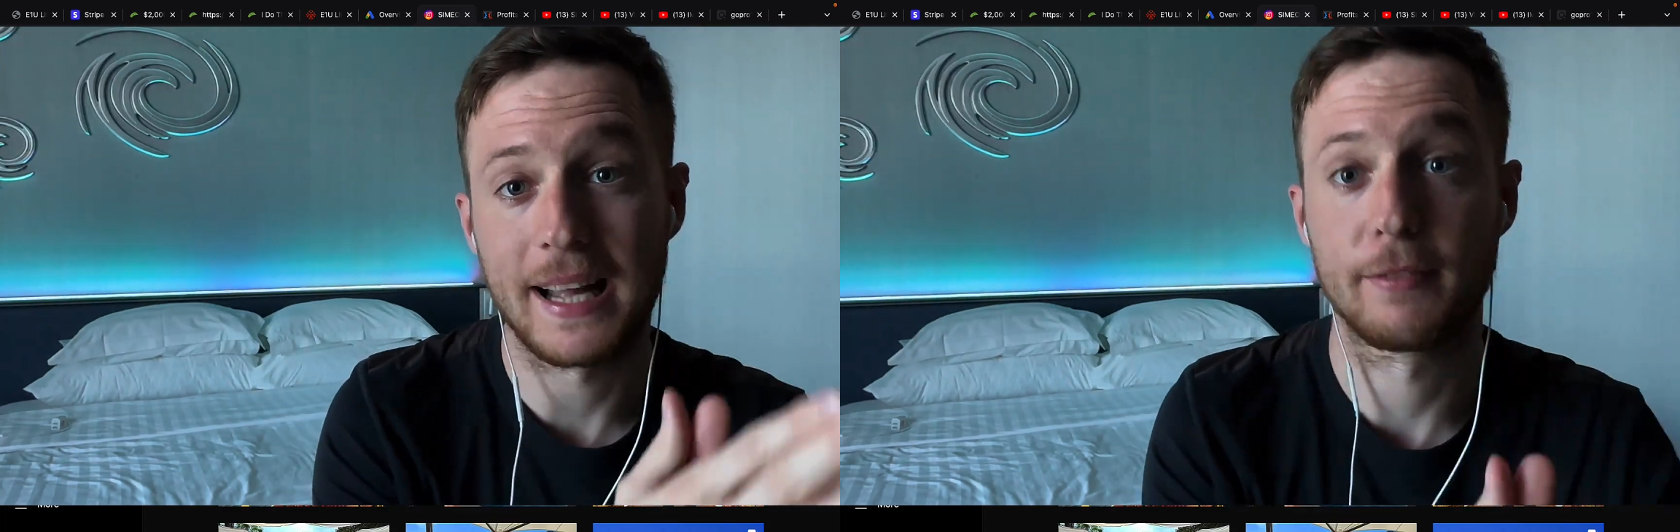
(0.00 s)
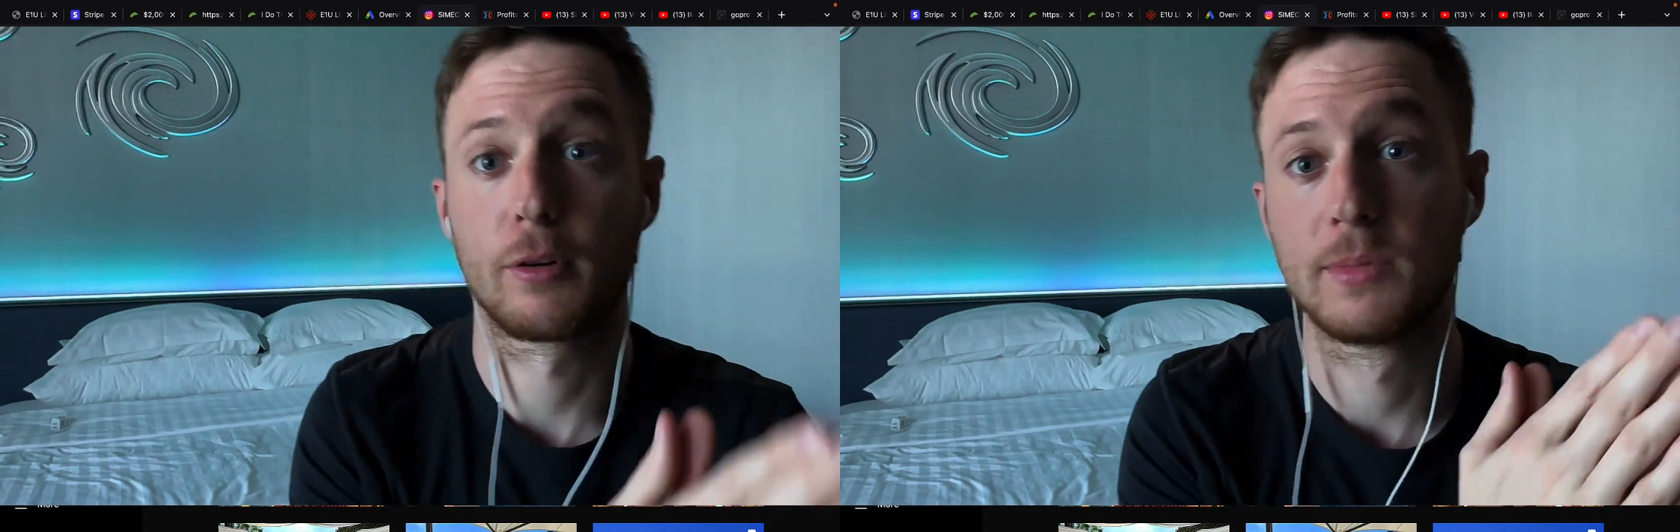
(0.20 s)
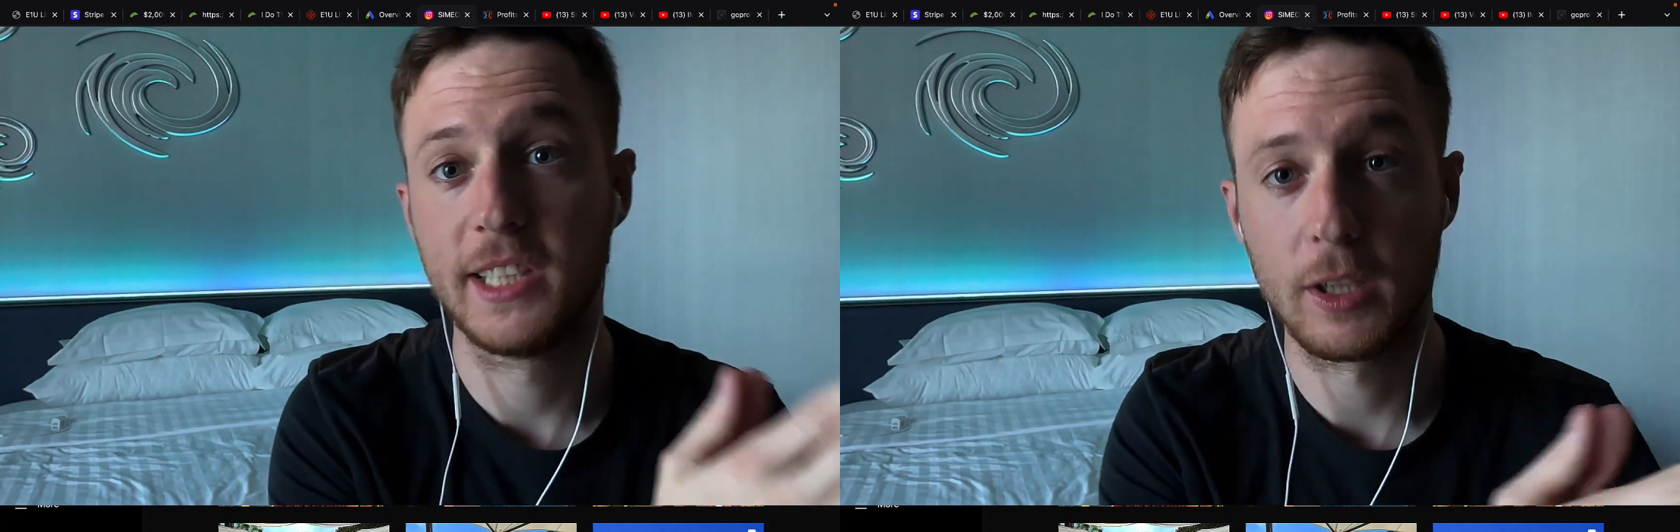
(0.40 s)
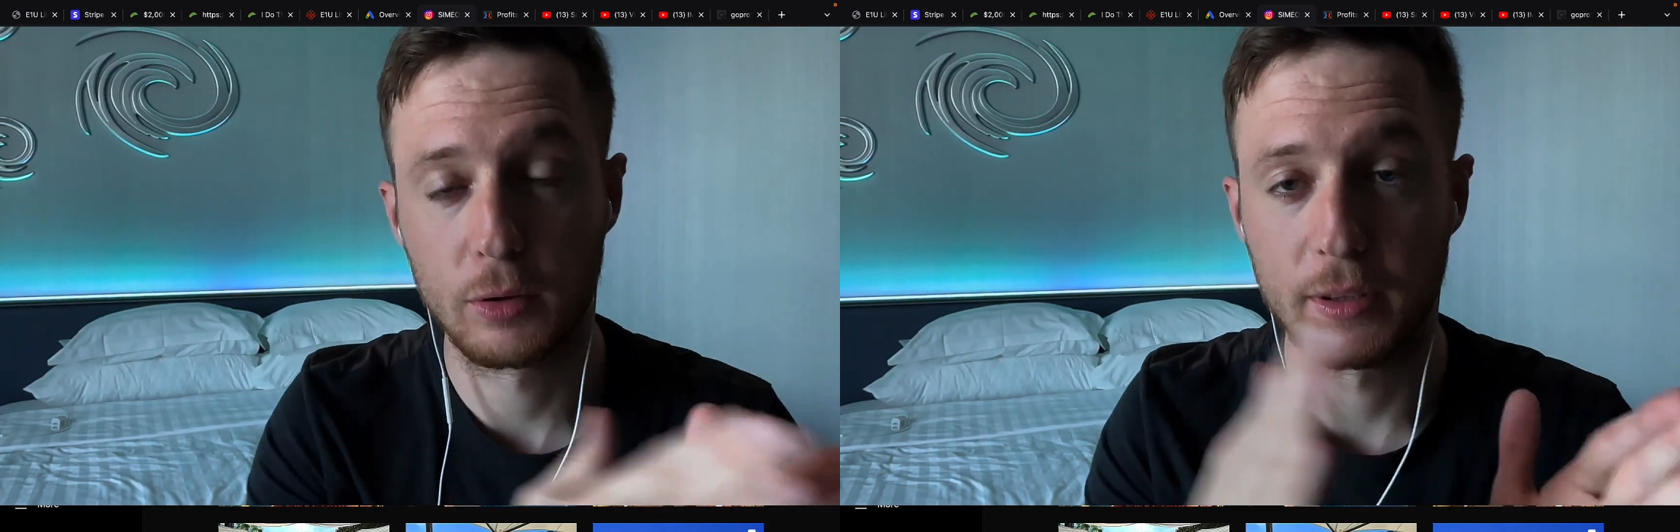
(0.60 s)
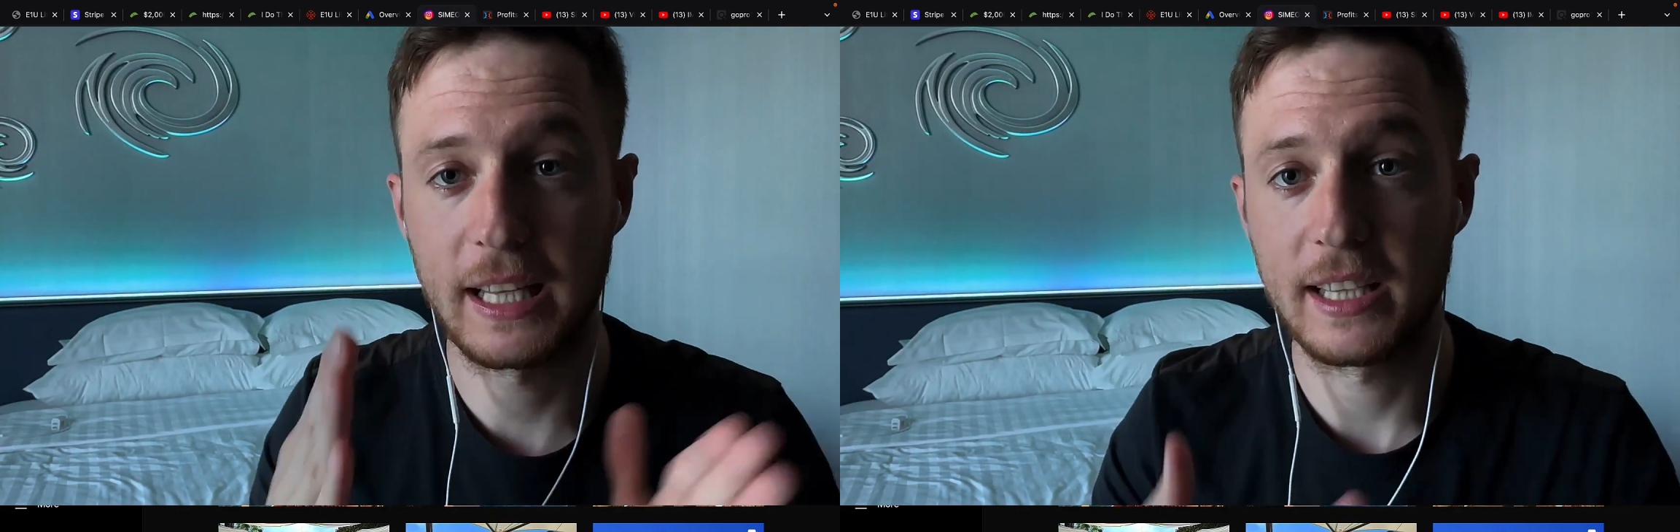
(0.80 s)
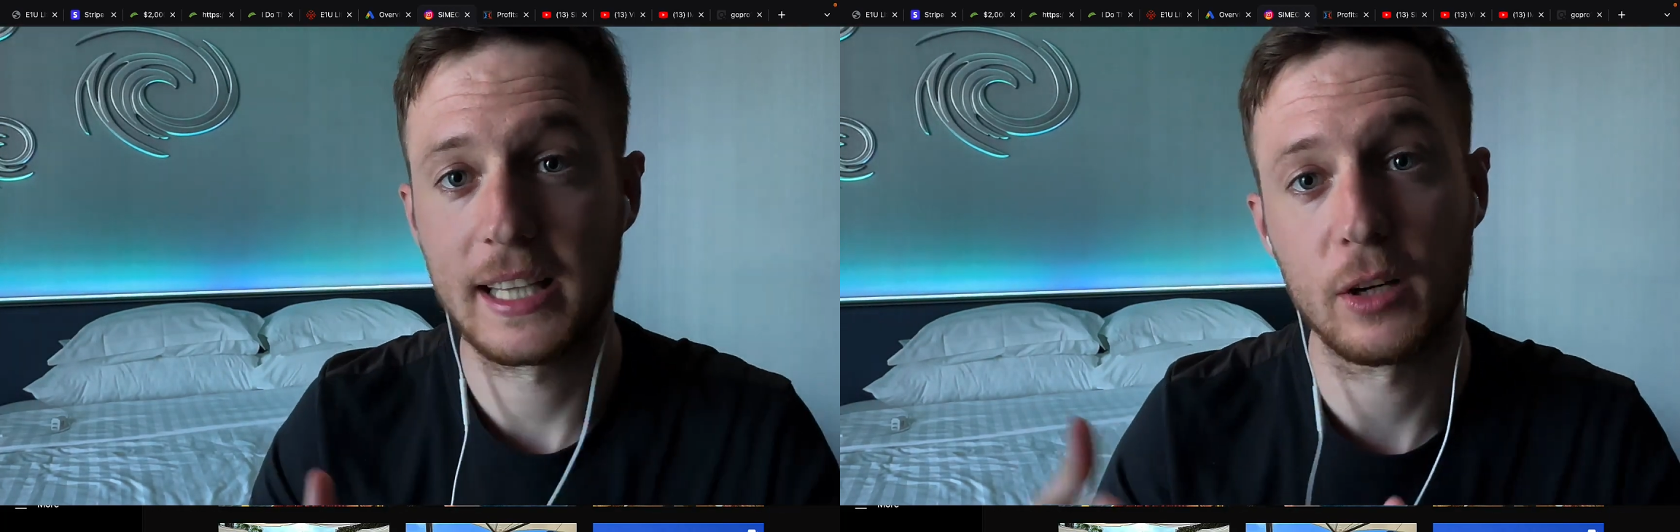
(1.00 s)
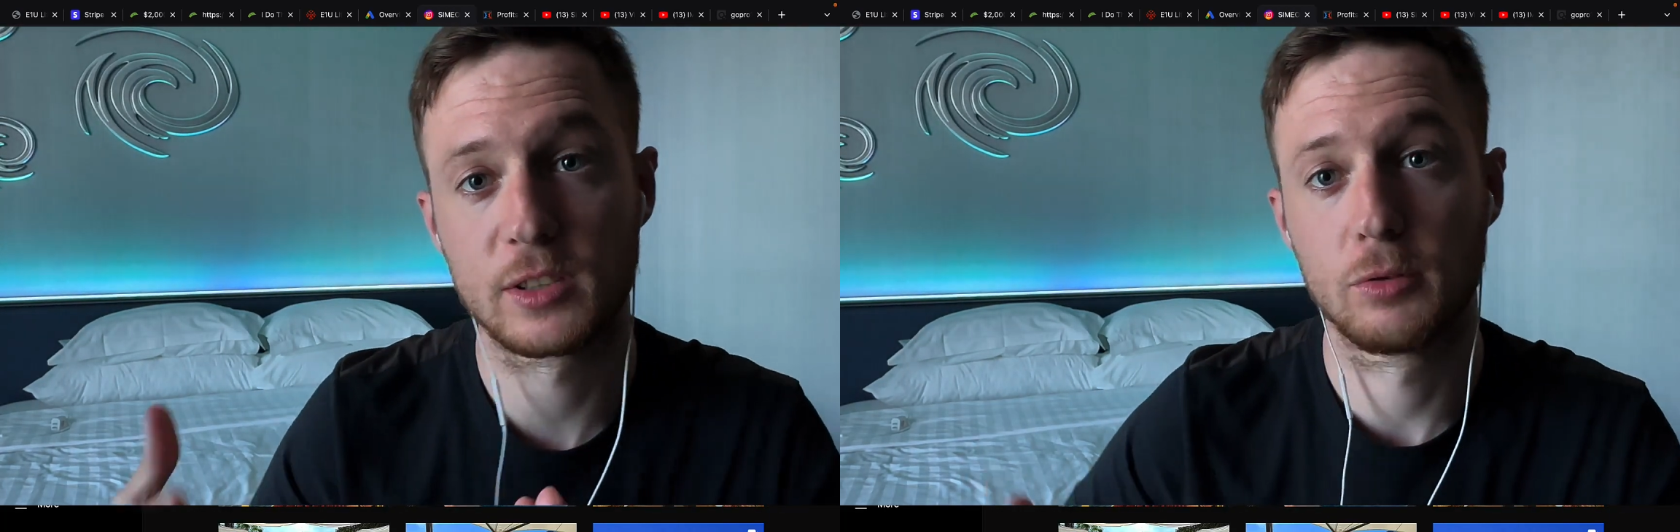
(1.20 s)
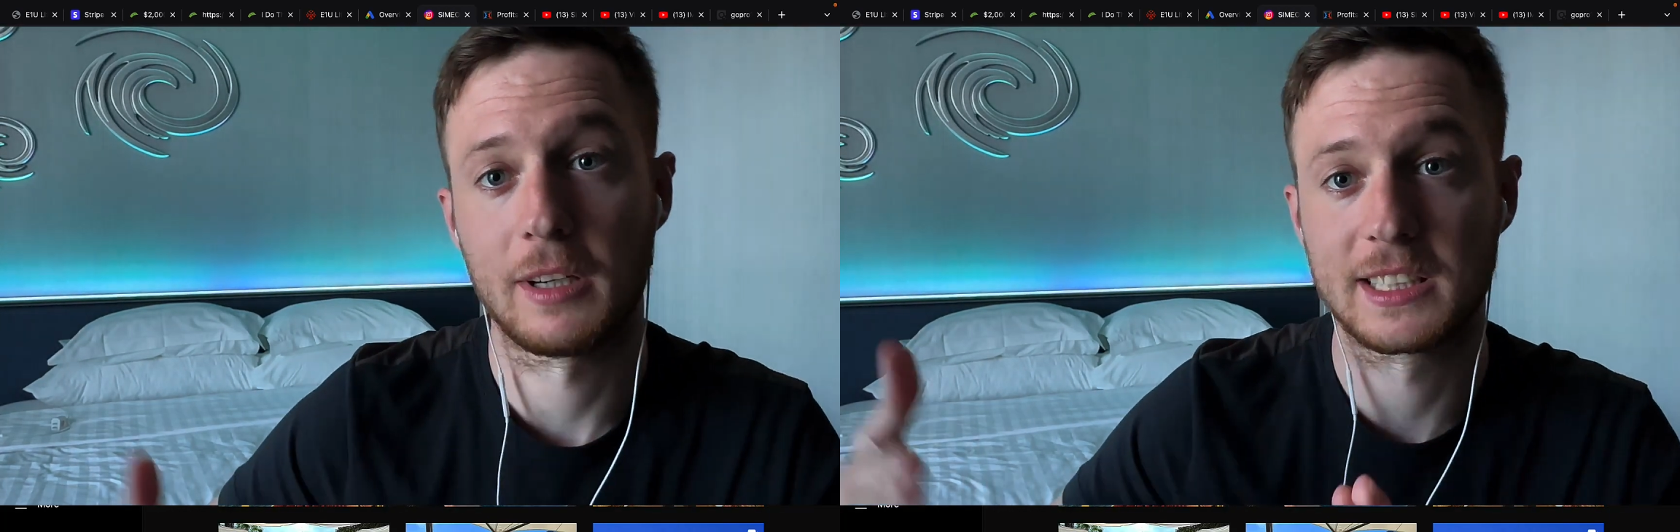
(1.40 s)
path from zero to
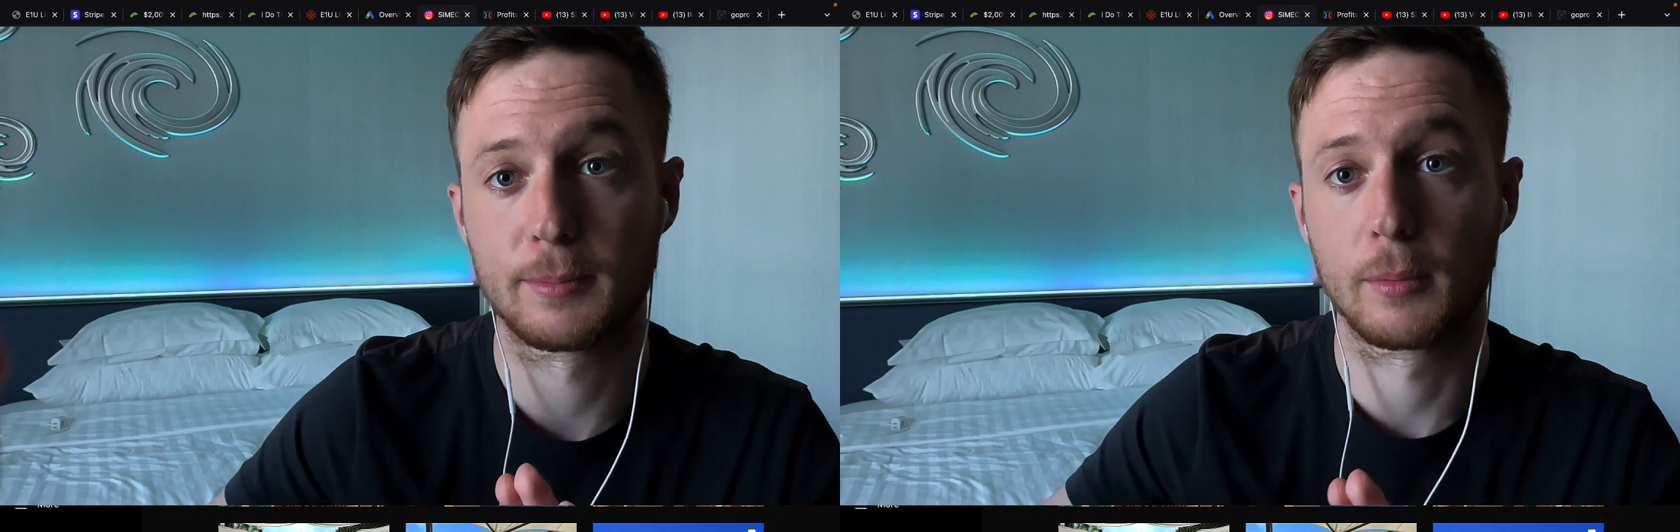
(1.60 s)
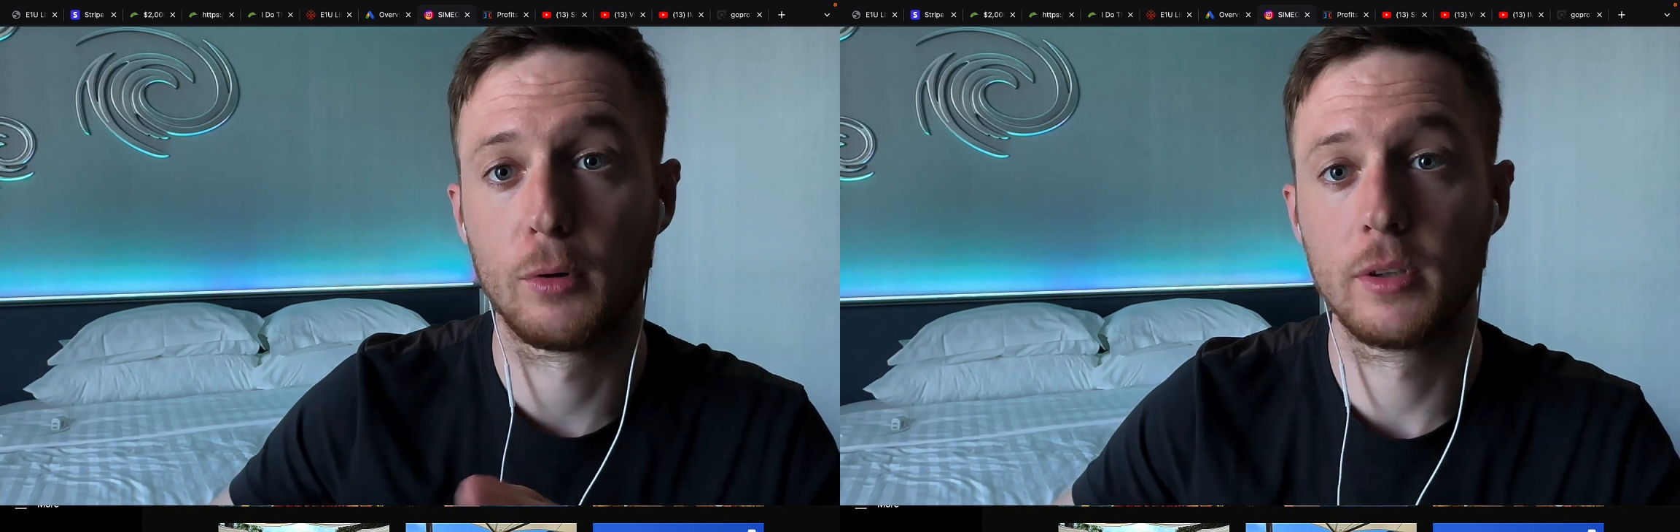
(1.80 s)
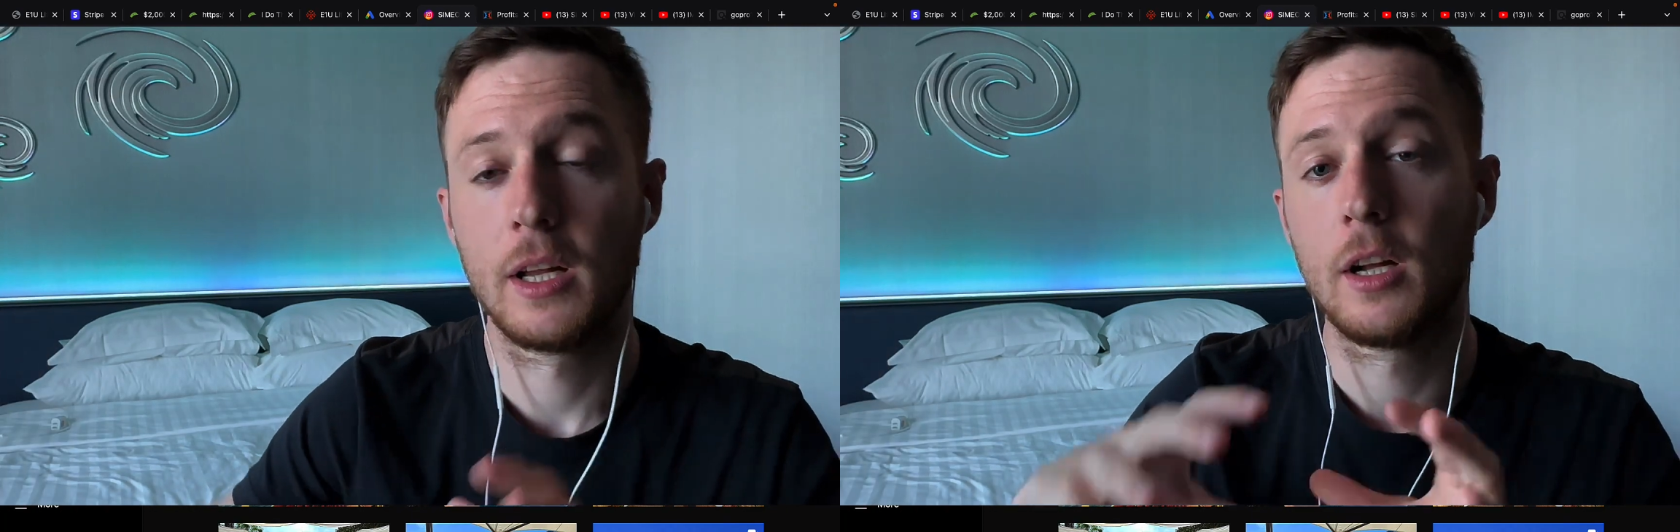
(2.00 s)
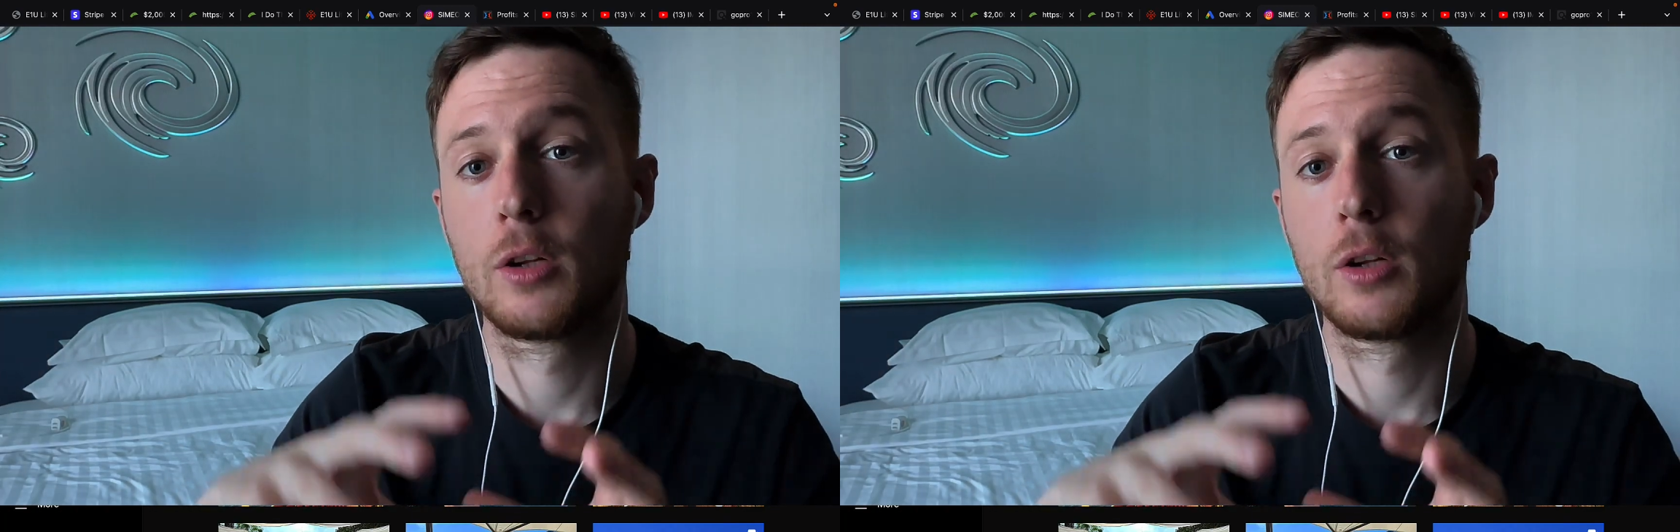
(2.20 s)
$10,000 per month